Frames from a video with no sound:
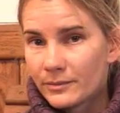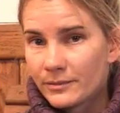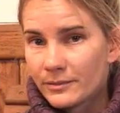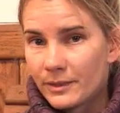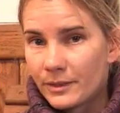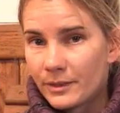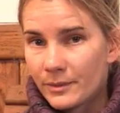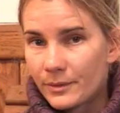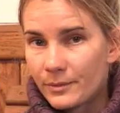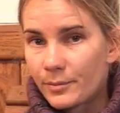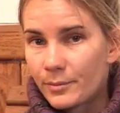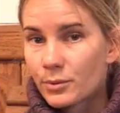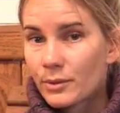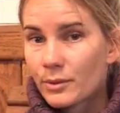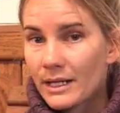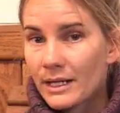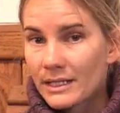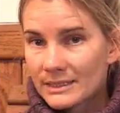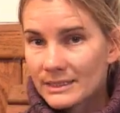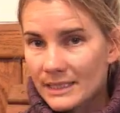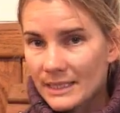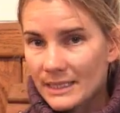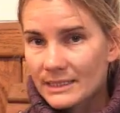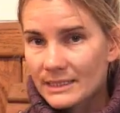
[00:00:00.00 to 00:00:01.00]
the
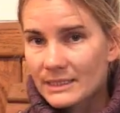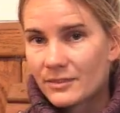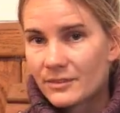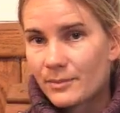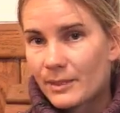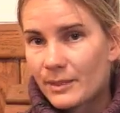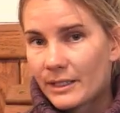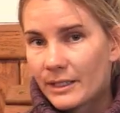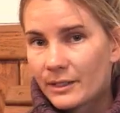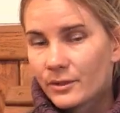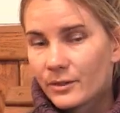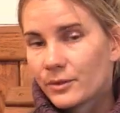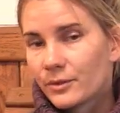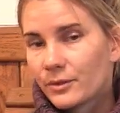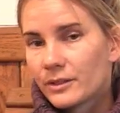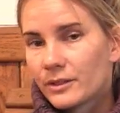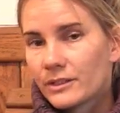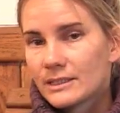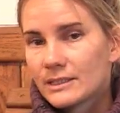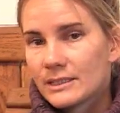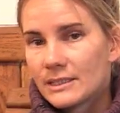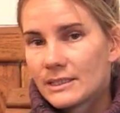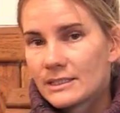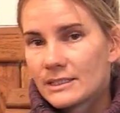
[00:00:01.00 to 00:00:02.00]
process of buying a
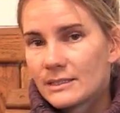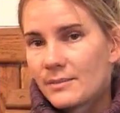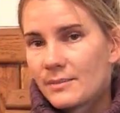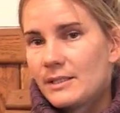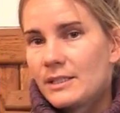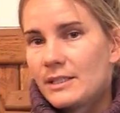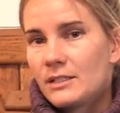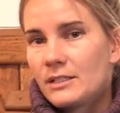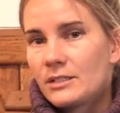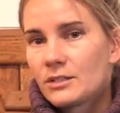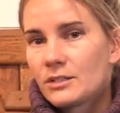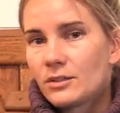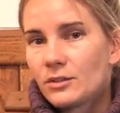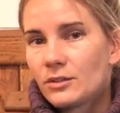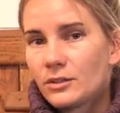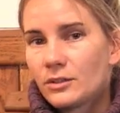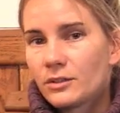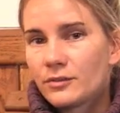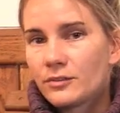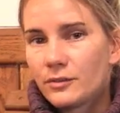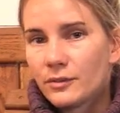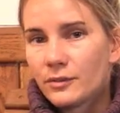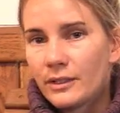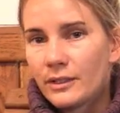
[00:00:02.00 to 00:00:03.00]
horse and some things to look
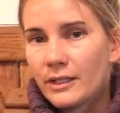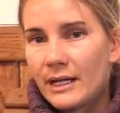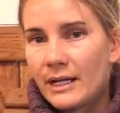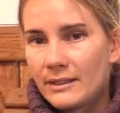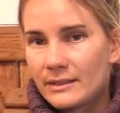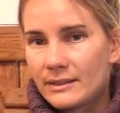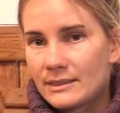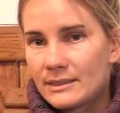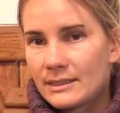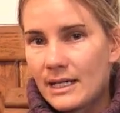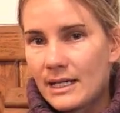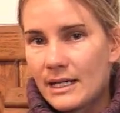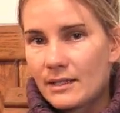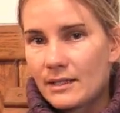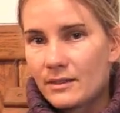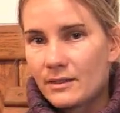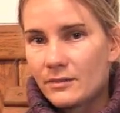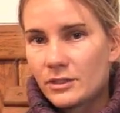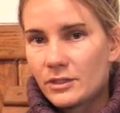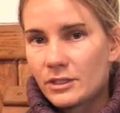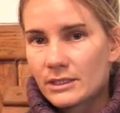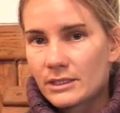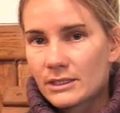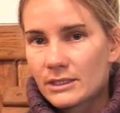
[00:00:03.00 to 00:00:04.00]
for outside of
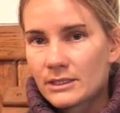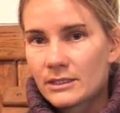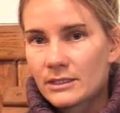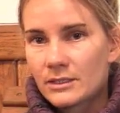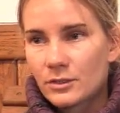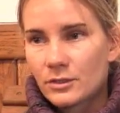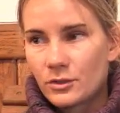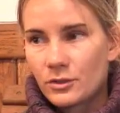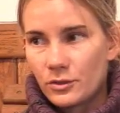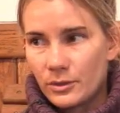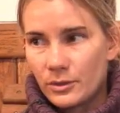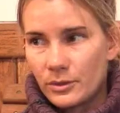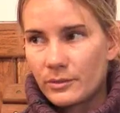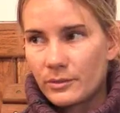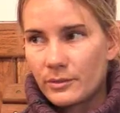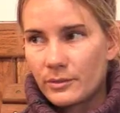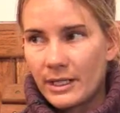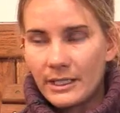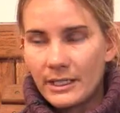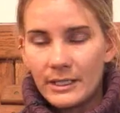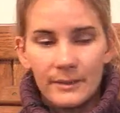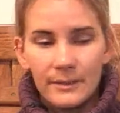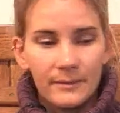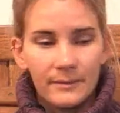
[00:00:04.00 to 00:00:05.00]
just trail
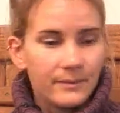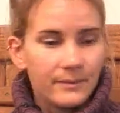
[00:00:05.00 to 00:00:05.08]
riding.